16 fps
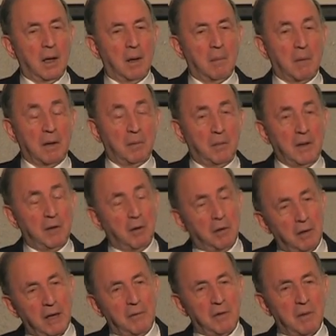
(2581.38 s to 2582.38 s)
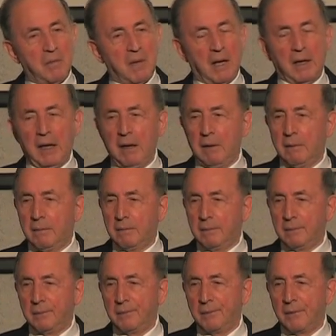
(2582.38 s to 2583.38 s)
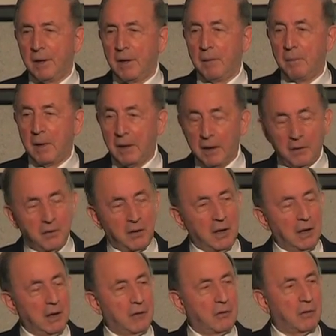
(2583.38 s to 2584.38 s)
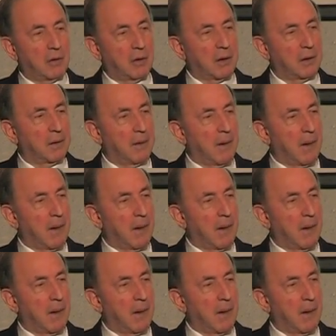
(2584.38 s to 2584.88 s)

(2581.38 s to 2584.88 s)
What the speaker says: But we don't have the money. The money is getting short.